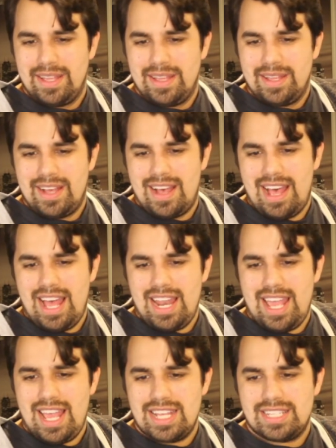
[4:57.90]

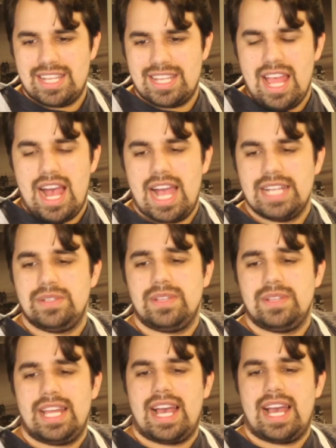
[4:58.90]
Oddish. I do like
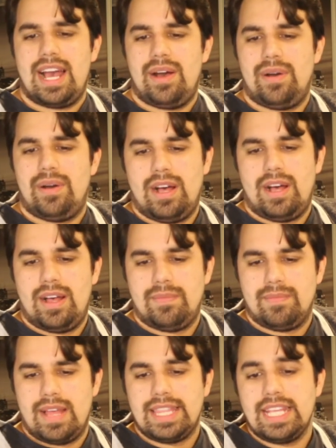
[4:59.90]
how
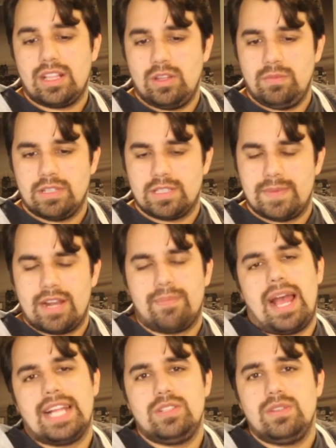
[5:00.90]
I think Loom looks better, but I
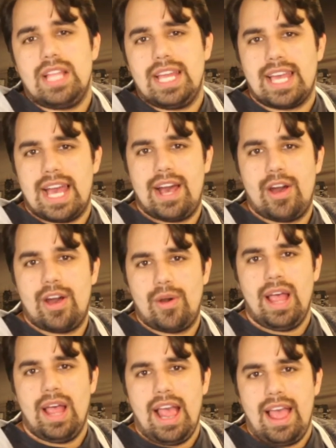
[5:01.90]
do like how
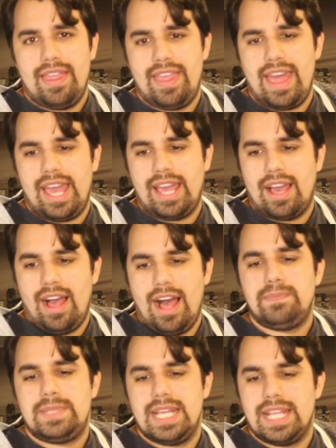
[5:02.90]
they updated the